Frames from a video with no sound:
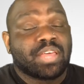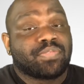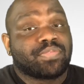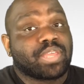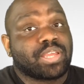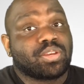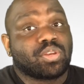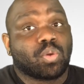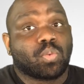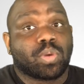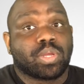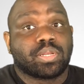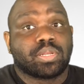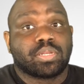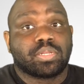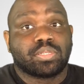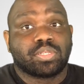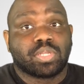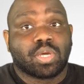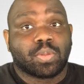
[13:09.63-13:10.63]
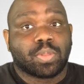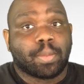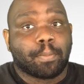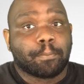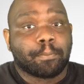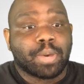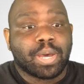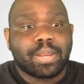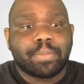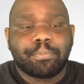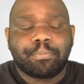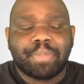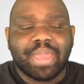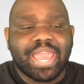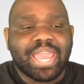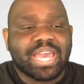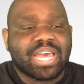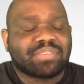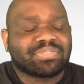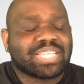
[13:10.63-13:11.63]
they doing, you know, the mud
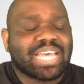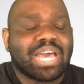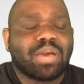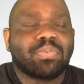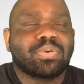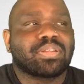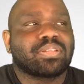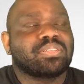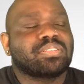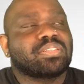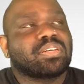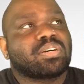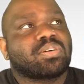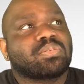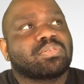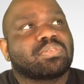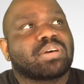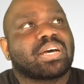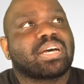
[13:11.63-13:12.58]
baths. I would, you know,